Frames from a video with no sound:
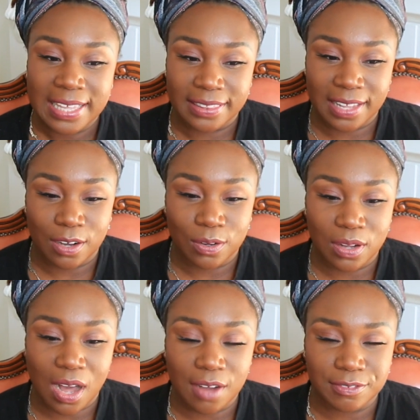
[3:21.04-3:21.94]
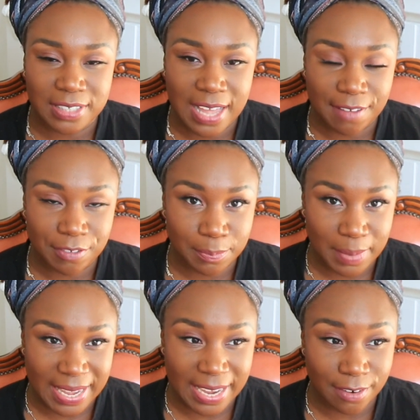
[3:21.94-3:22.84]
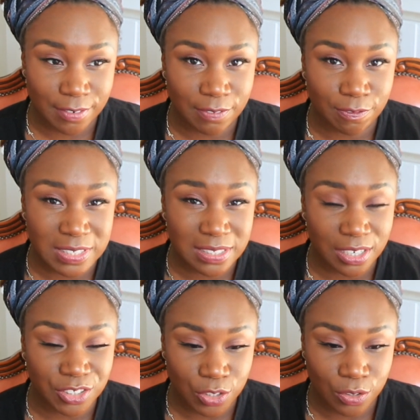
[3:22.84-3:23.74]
Now, after having my hair in for such